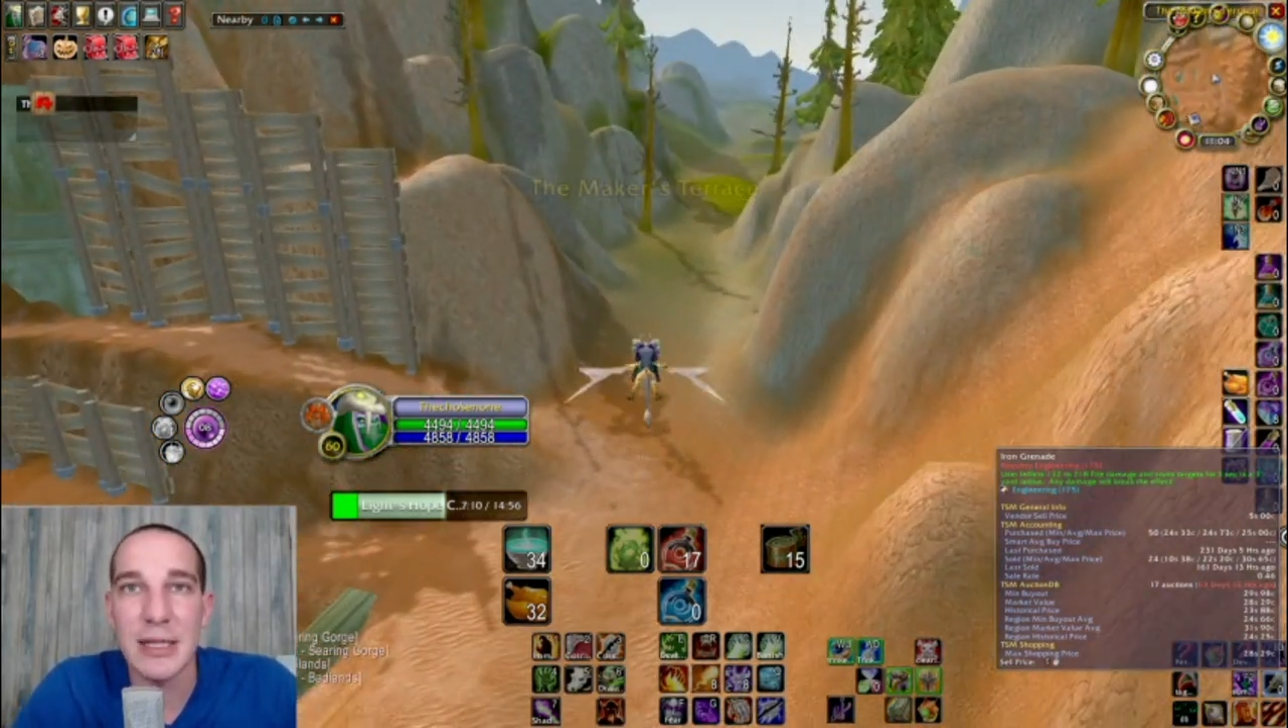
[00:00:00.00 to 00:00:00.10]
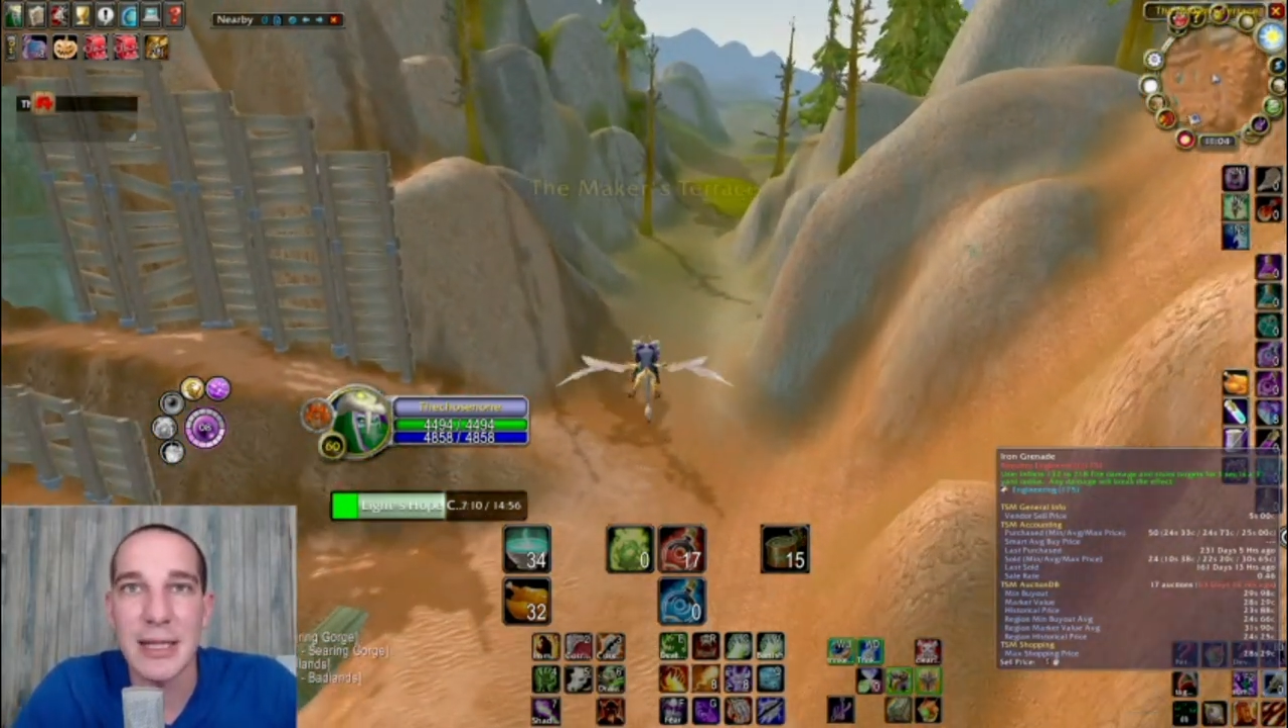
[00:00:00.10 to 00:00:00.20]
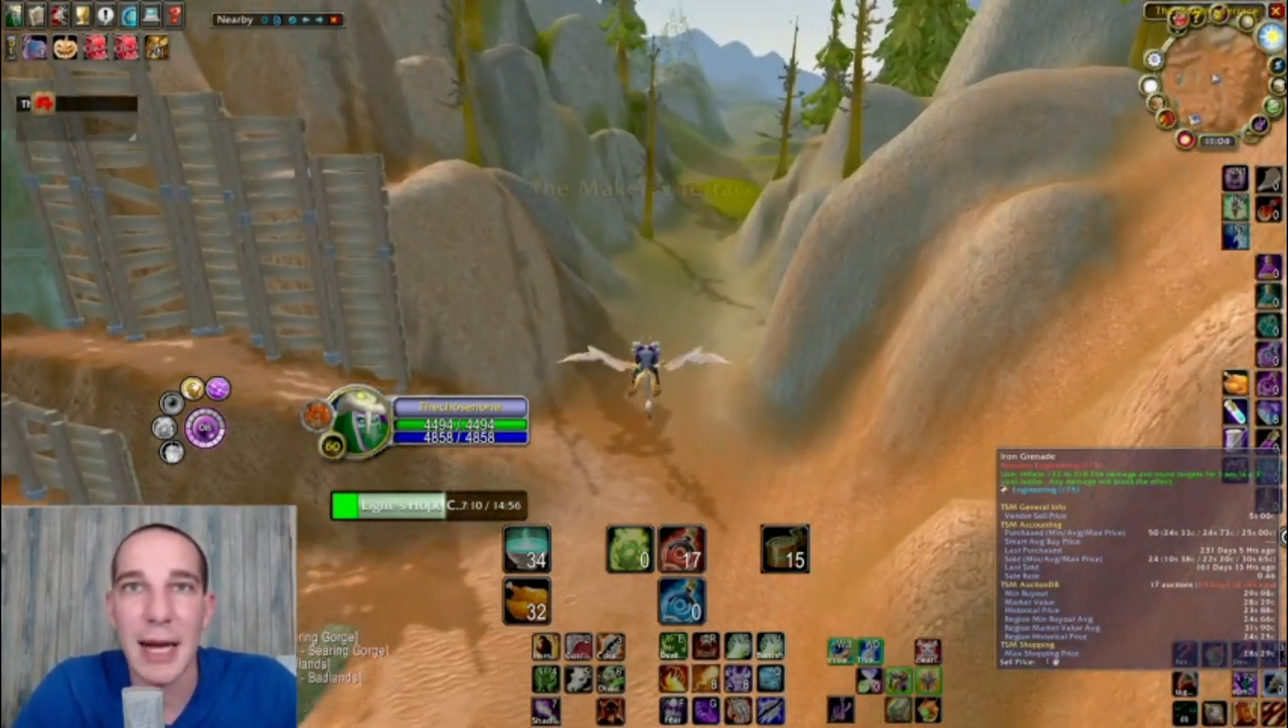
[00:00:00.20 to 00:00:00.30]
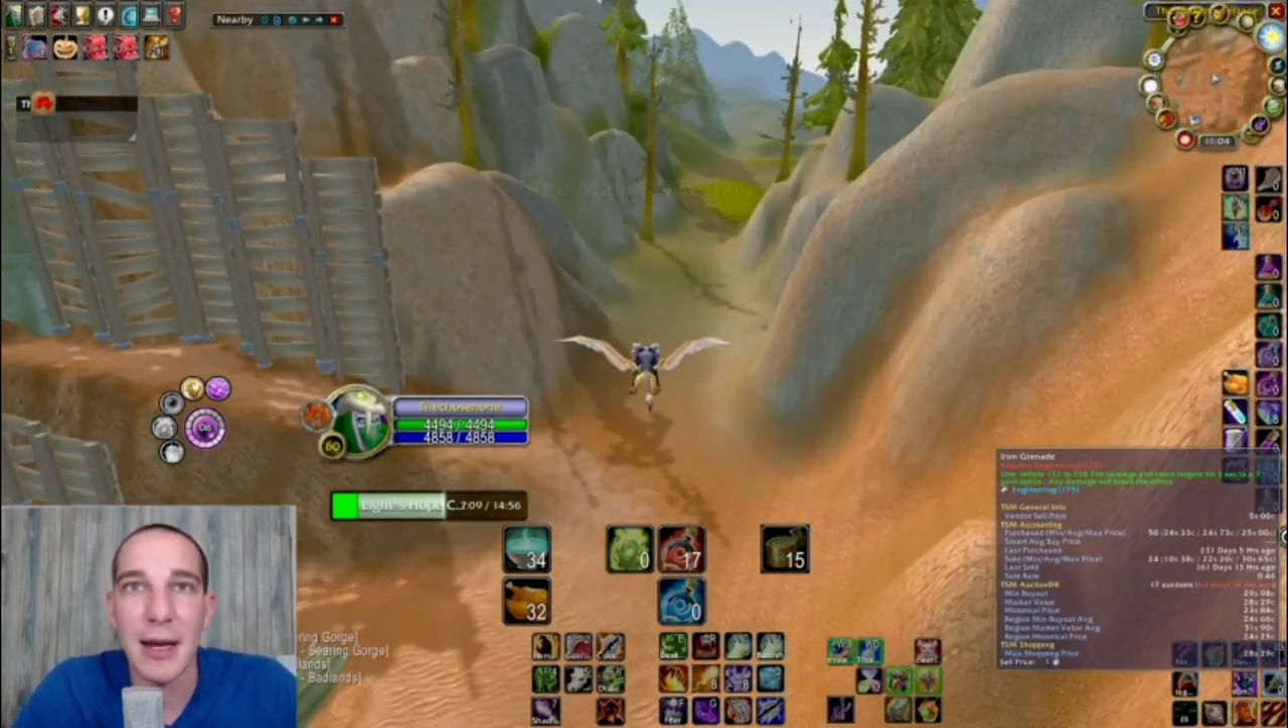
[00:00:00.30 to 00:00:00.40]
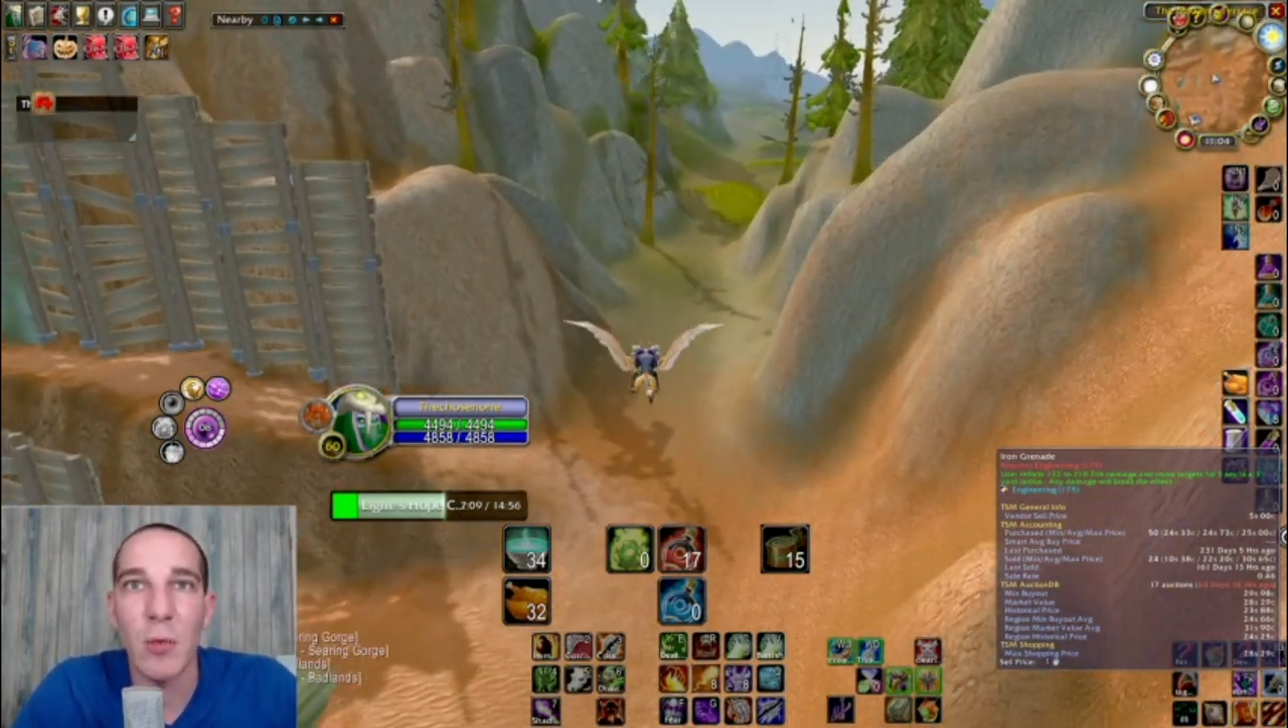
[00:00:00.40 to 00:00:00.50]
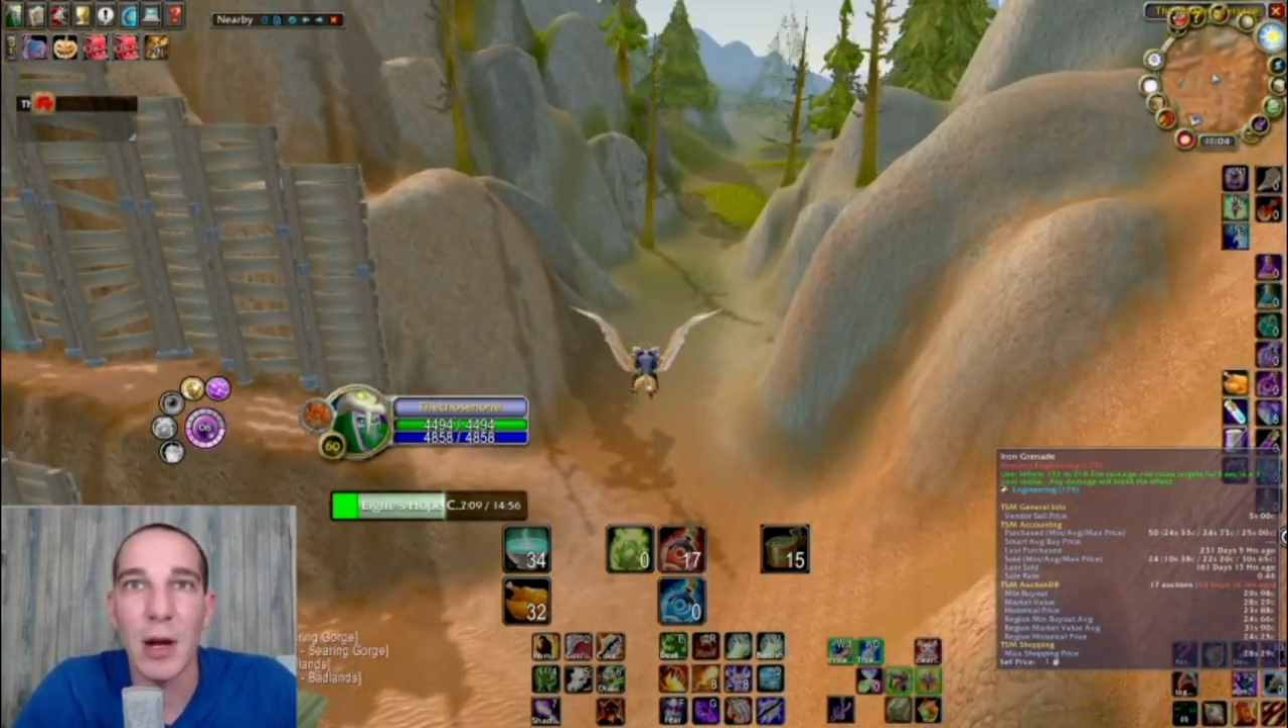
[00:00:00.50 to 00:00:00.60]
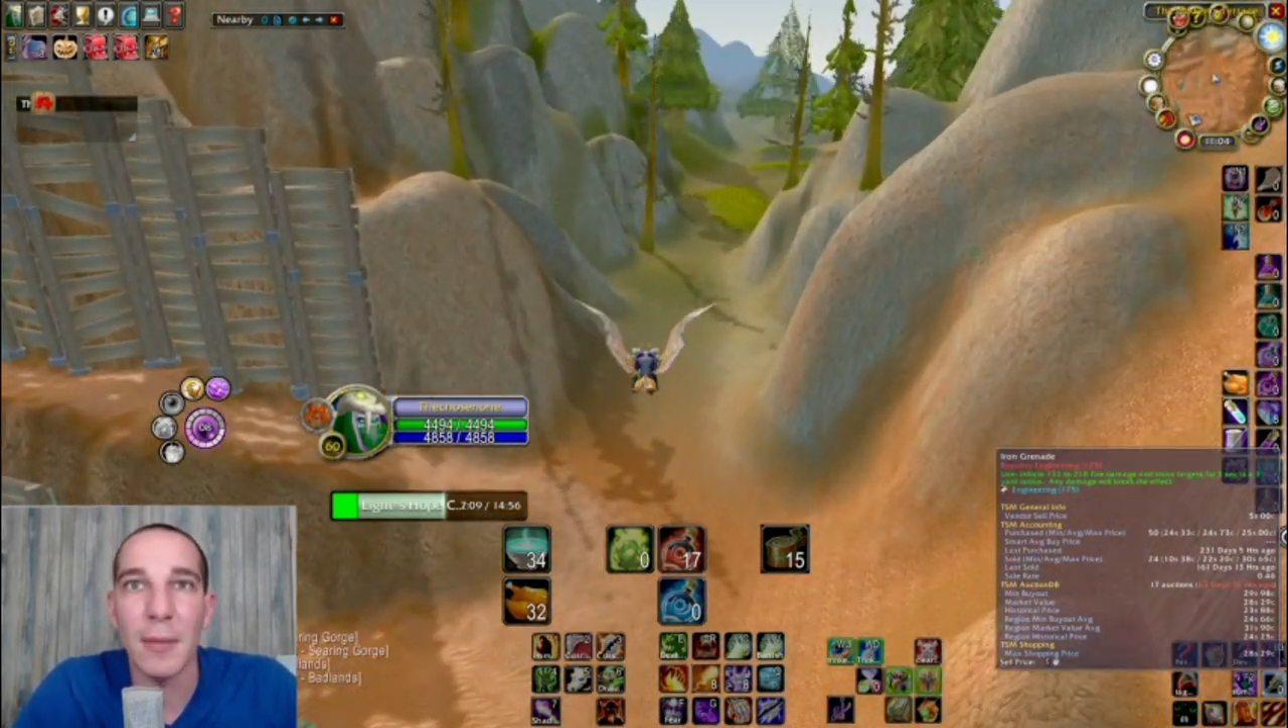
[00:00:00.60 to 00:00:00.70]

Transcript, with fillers: second one.